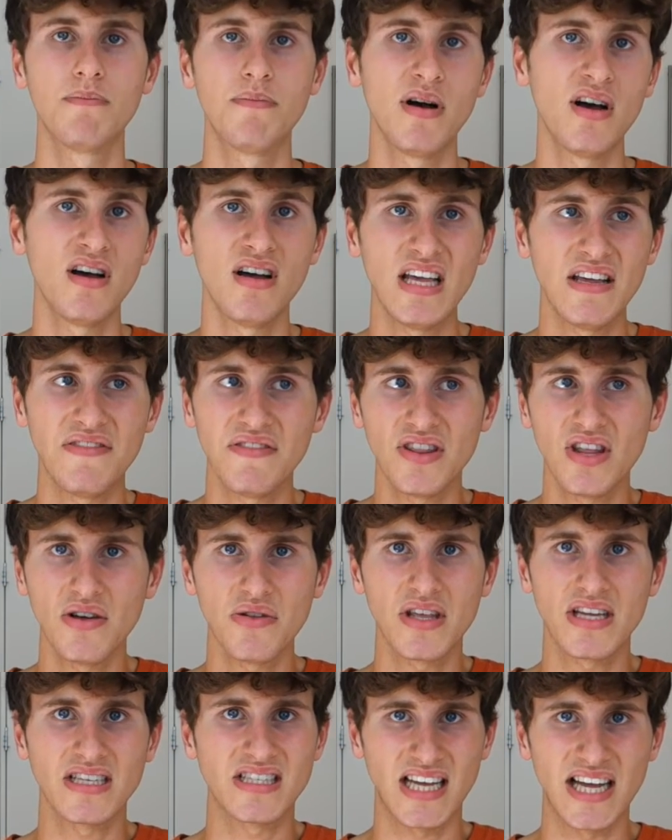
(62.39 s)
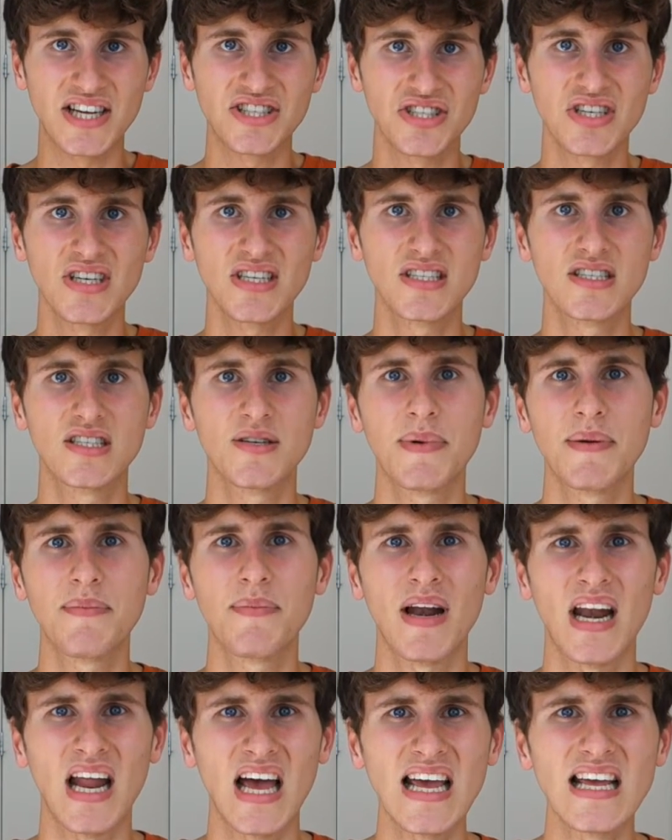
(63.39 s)
But even though the intention is to be
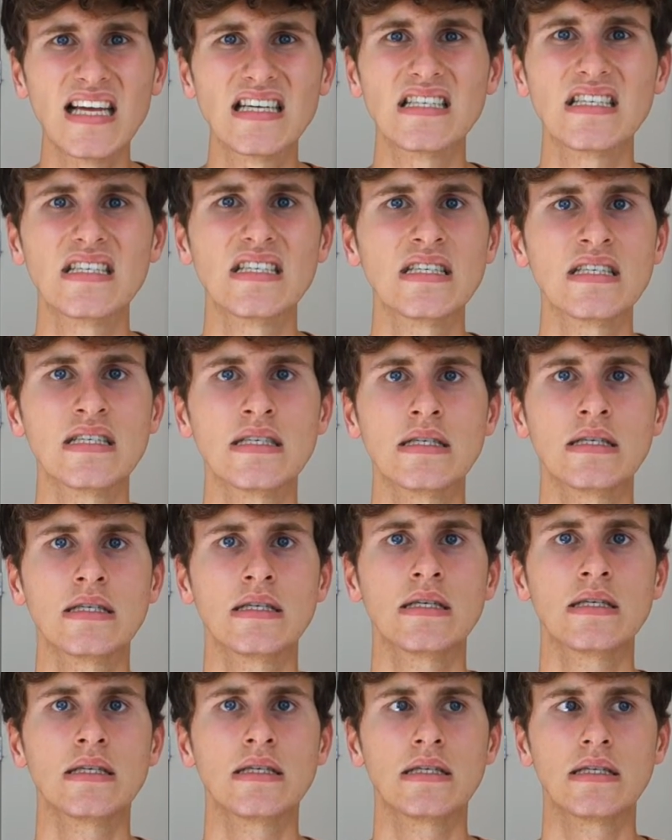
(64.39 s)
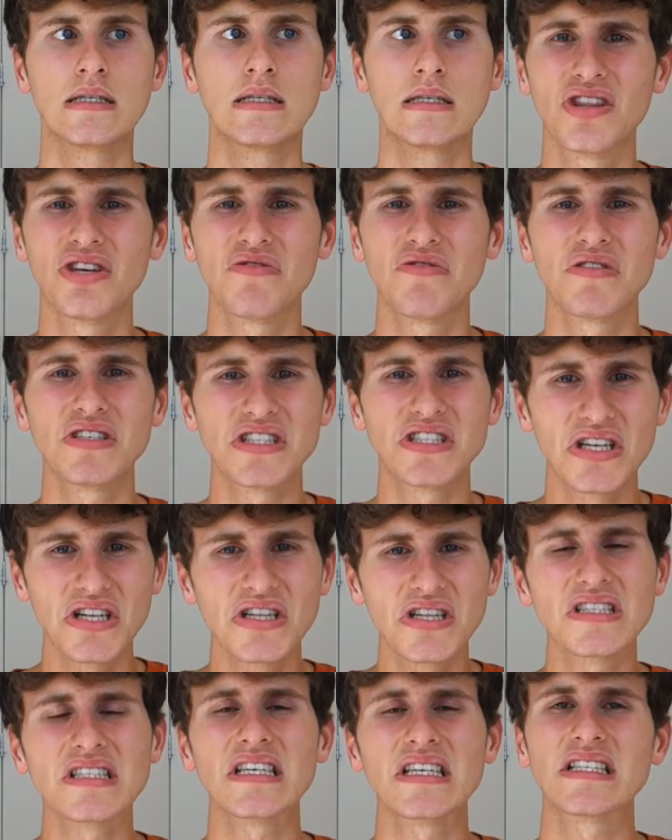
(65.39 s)
polite, the
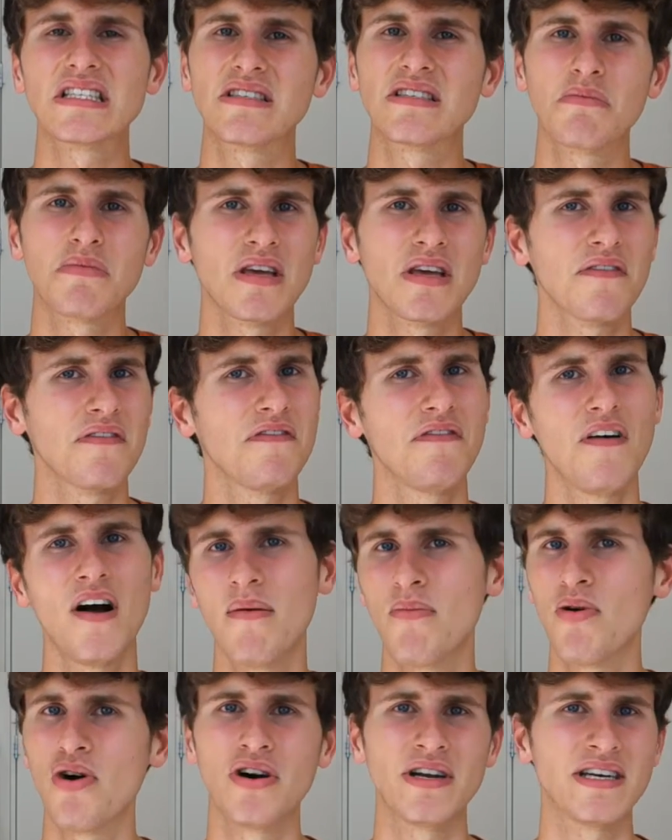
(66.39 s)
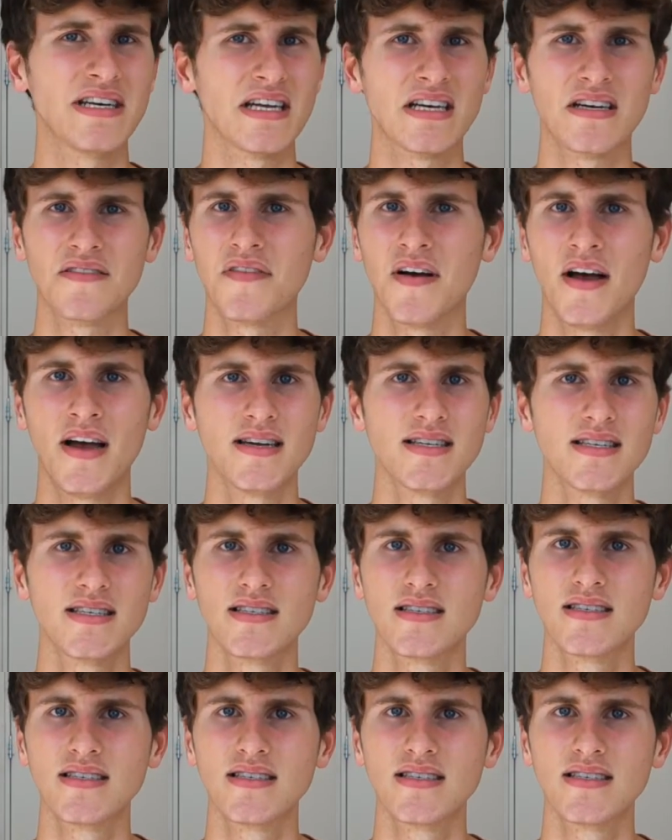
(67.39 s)
result is something far more undignified.